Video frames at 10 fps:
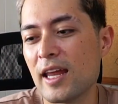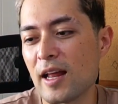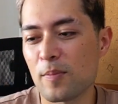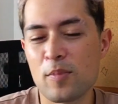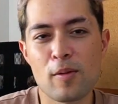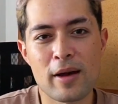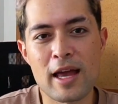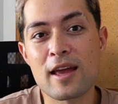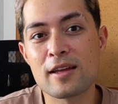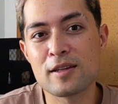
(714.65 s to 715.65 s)
And I put my
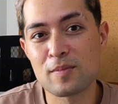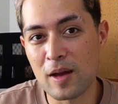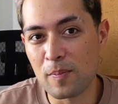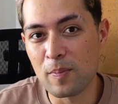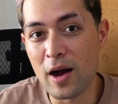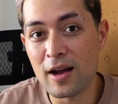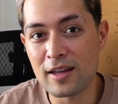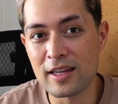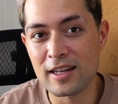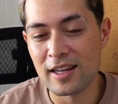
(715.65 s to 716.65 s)
hand in my
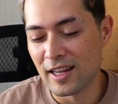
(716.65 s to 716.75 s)
pocket,